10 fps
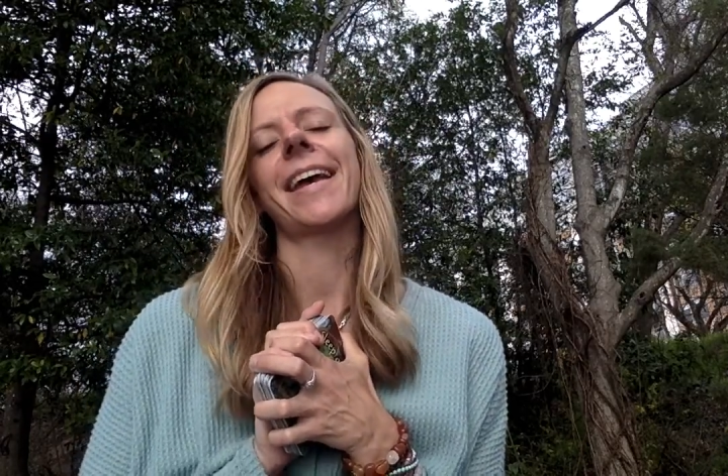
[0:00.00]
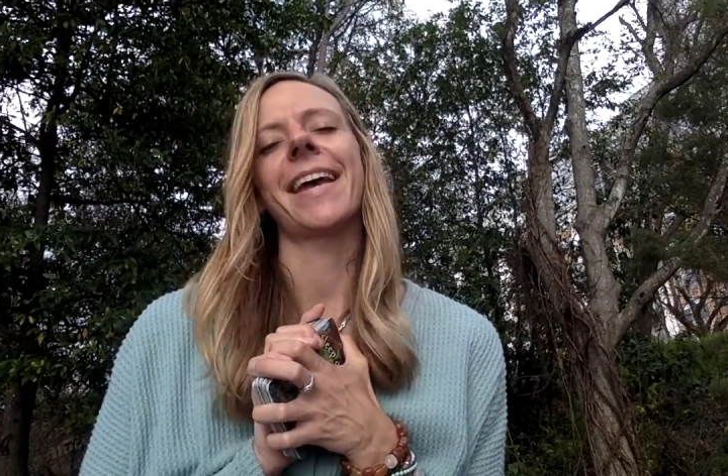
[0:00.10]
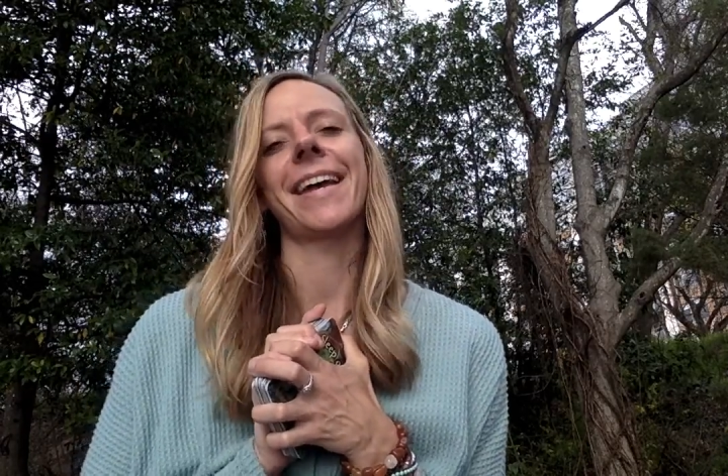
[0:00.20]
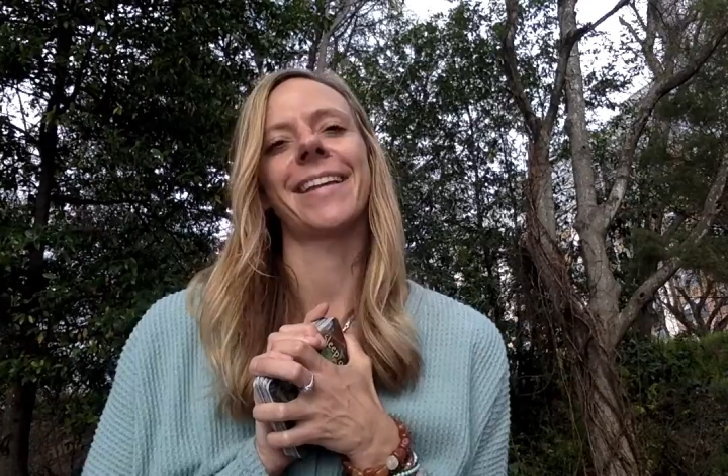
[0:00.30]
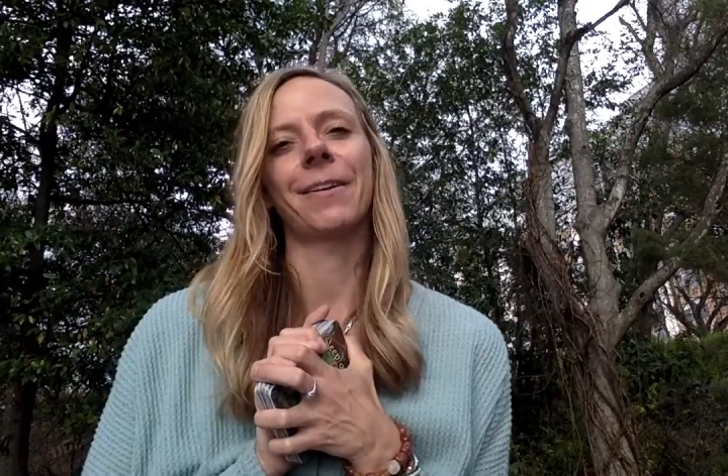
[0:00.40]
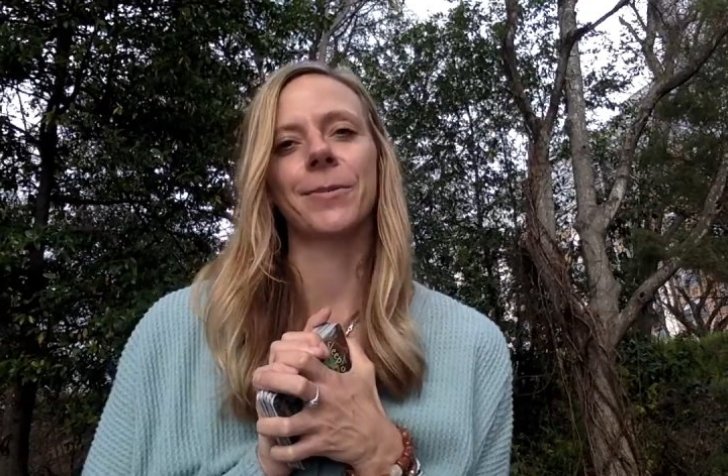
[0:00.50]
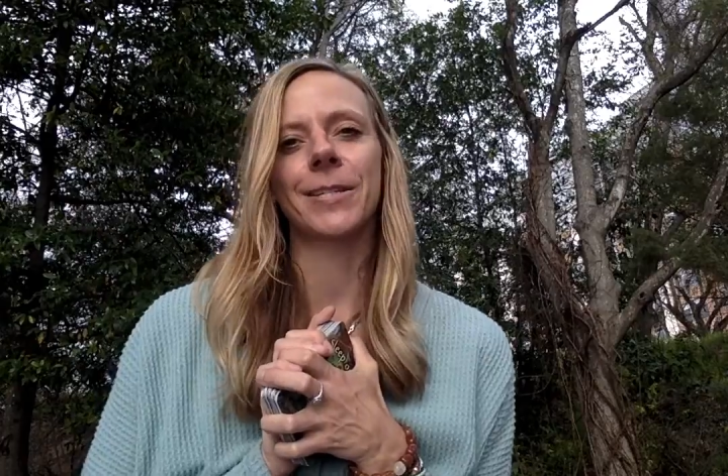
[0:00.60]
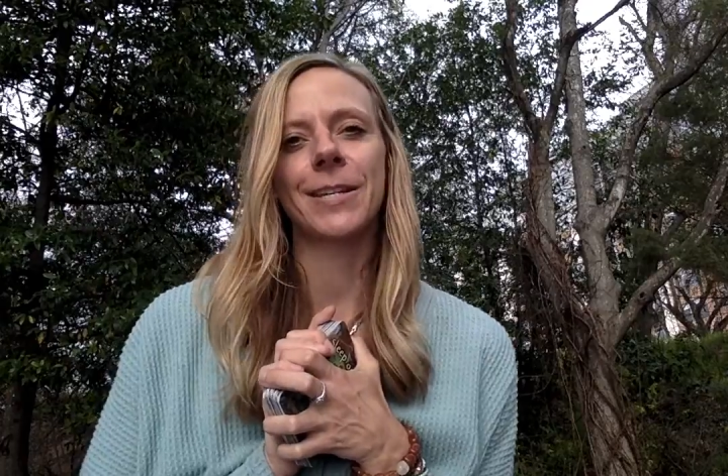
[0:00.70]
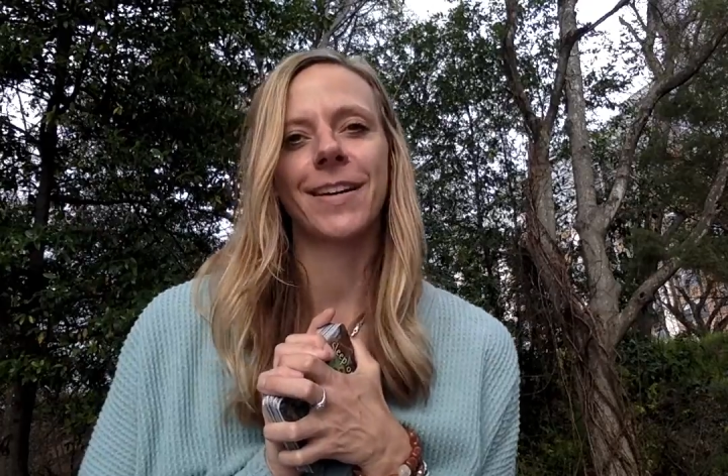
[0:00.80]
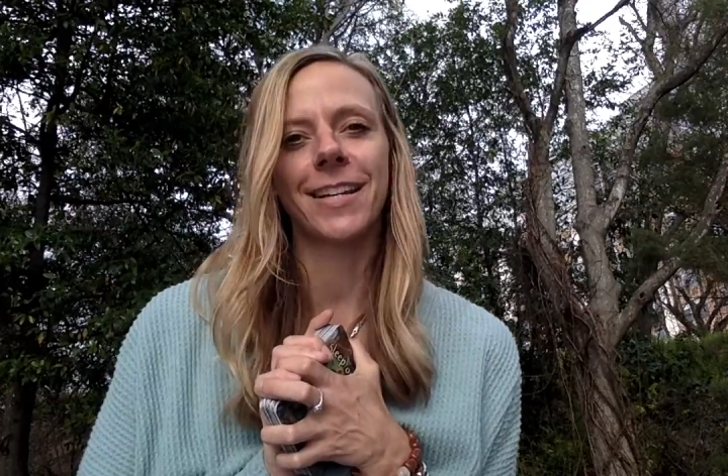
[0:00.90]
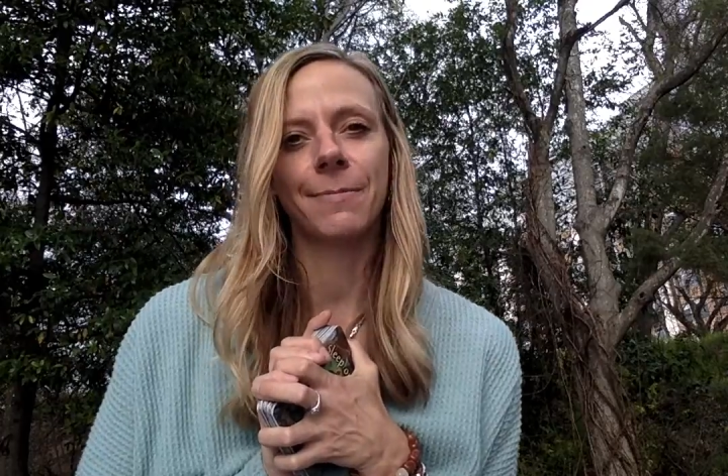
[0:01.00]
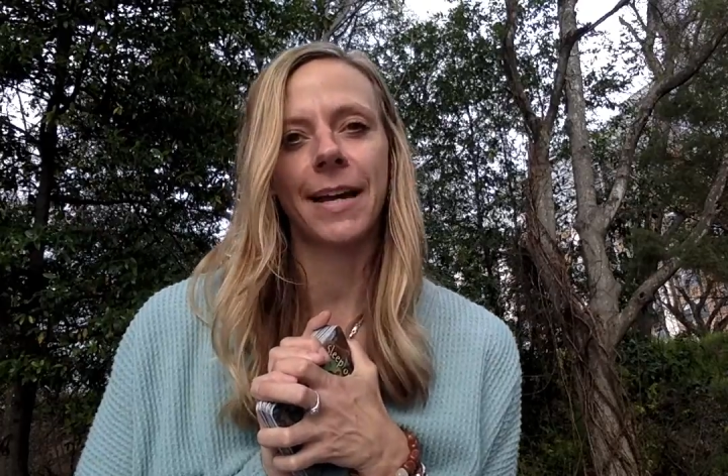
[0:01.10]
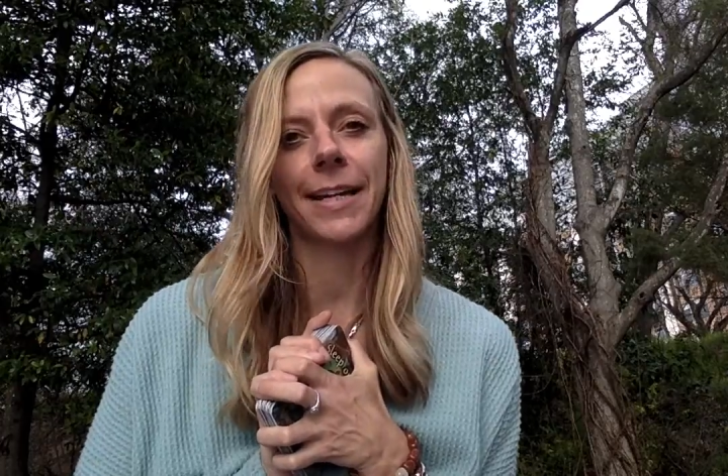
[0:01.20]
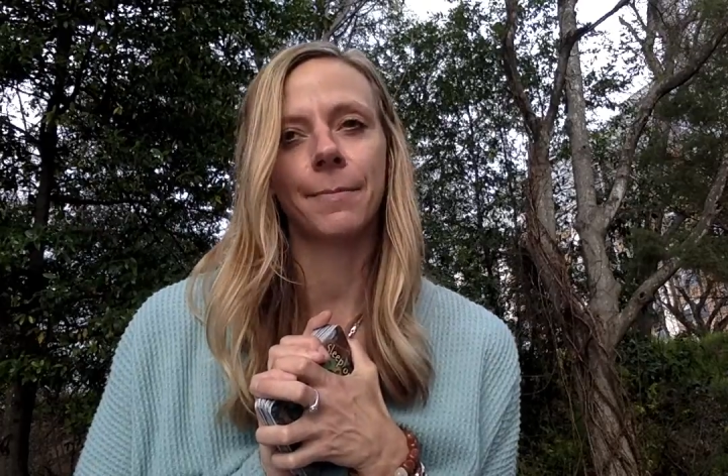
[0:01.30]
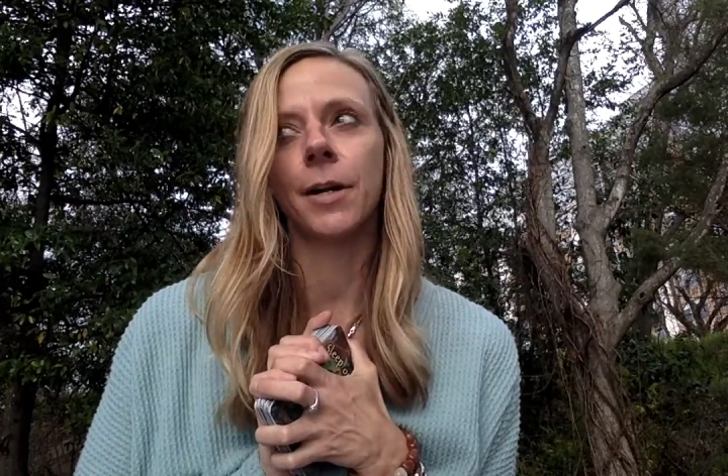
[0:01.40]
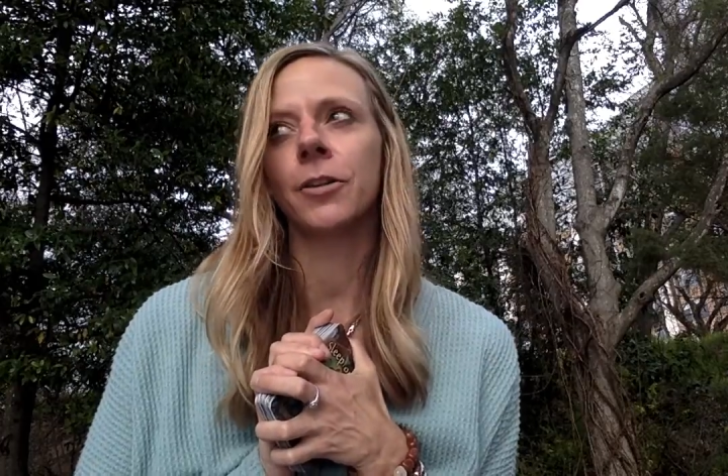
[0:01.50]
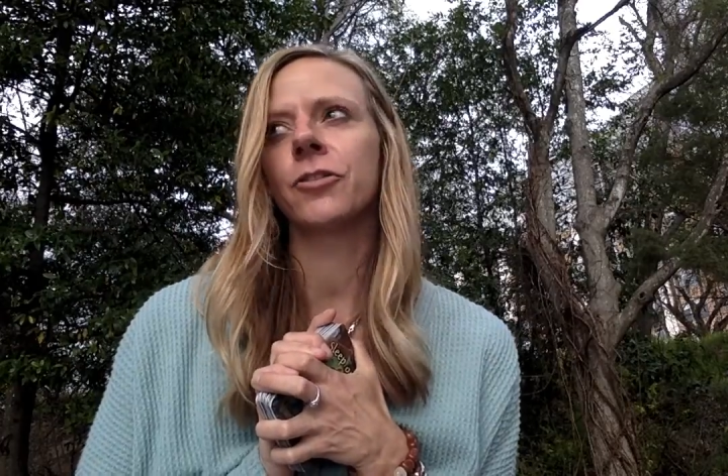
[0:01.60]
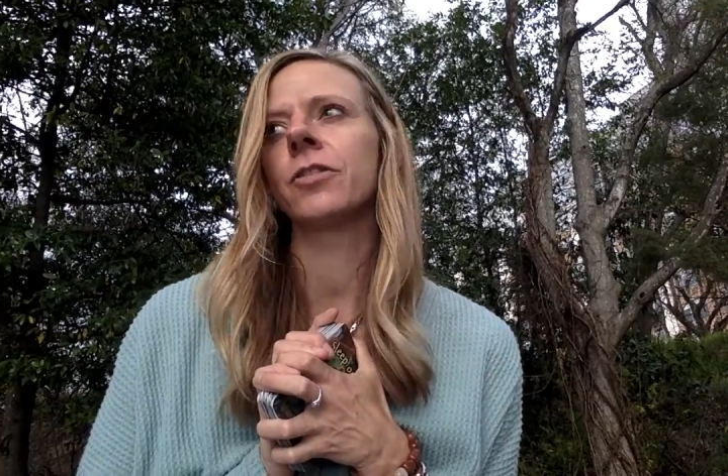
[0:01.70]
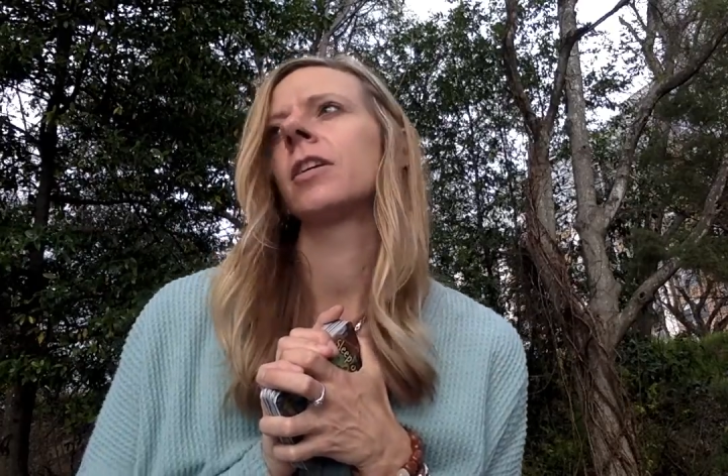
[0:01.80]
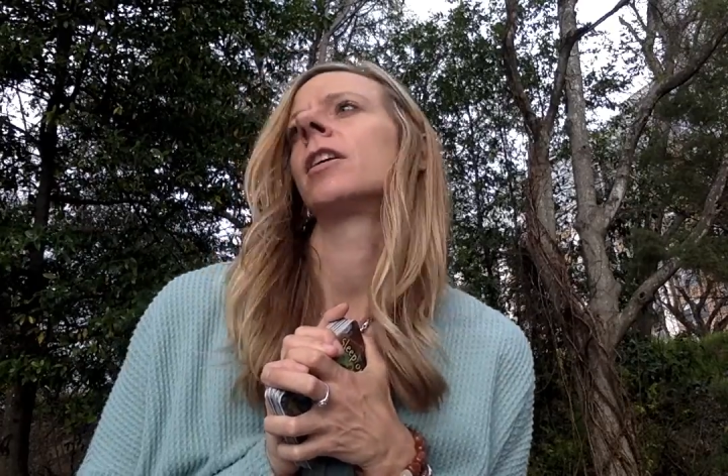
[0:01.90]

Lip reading: and I will see you guys back in March.